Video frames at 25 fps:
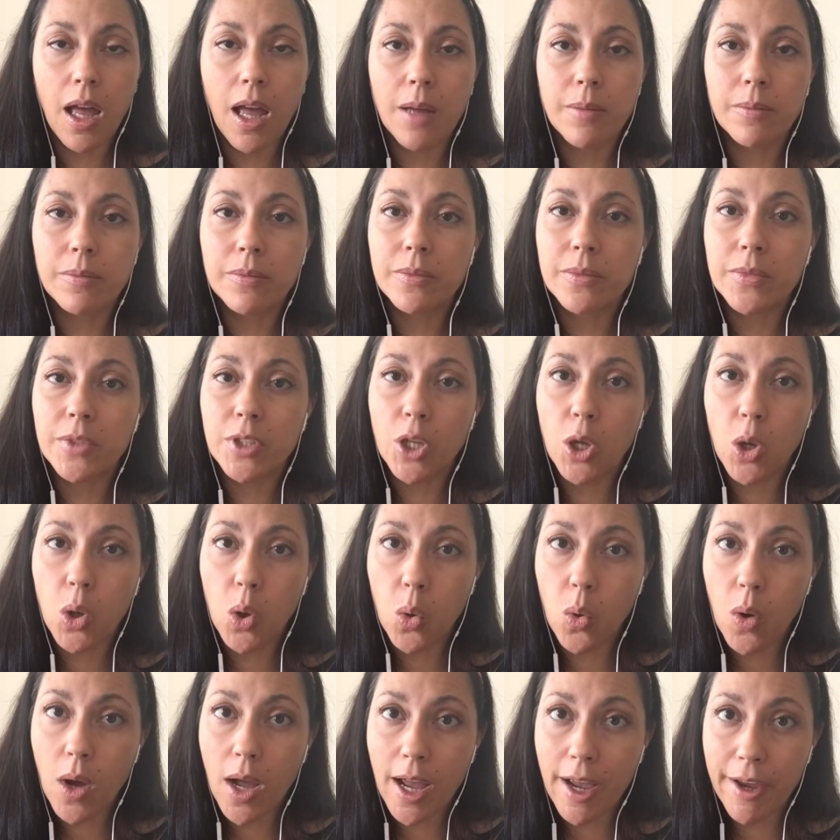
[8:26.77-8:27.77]

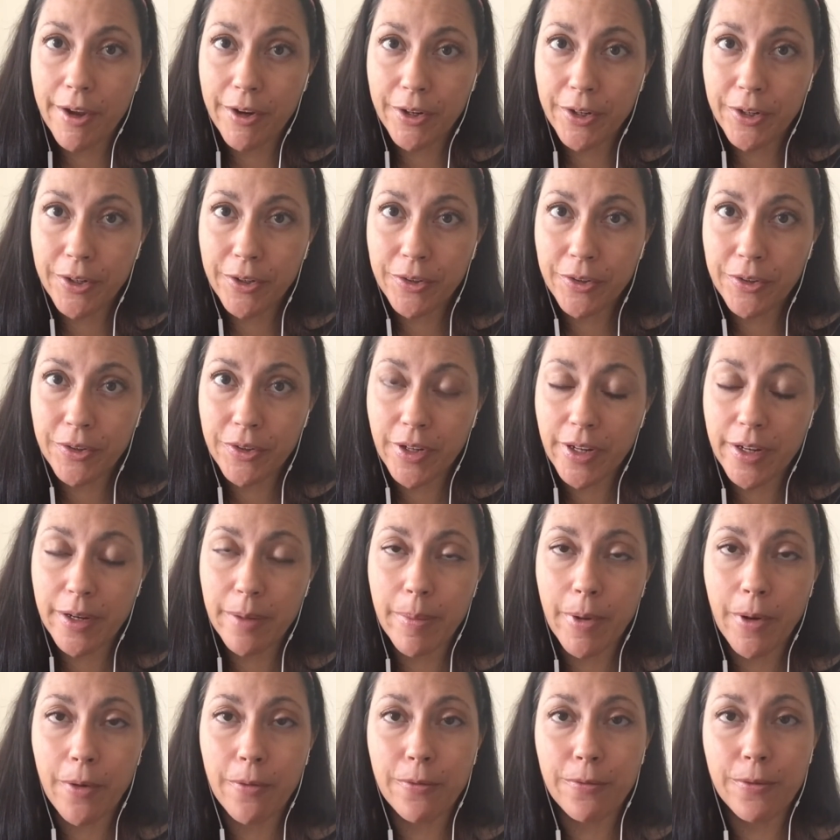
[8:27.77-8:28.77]
Low iron in
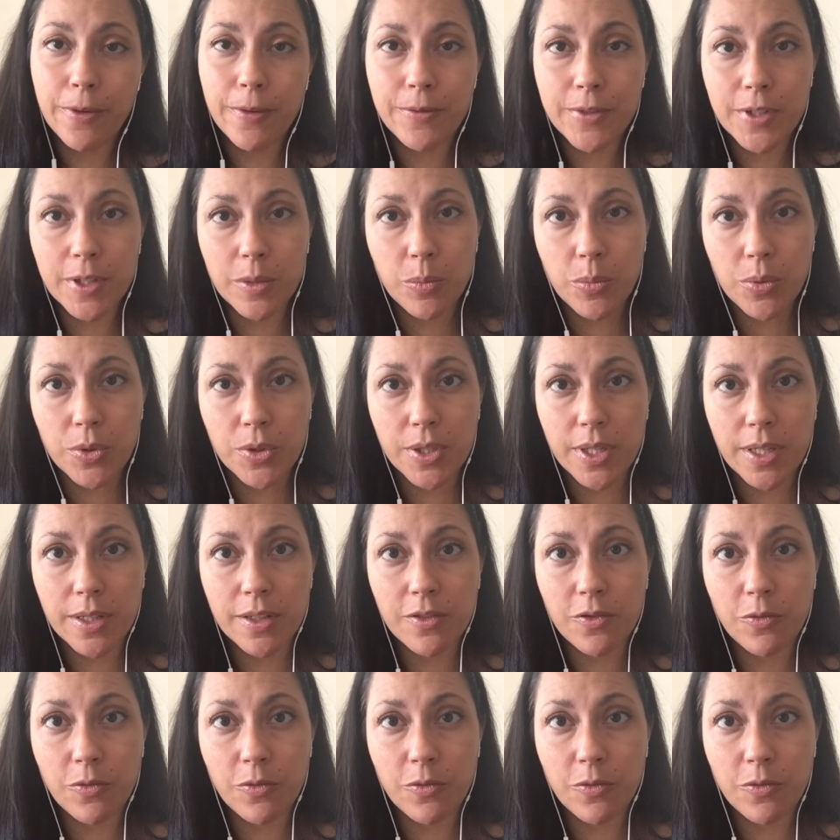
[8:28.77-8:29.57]
about 15%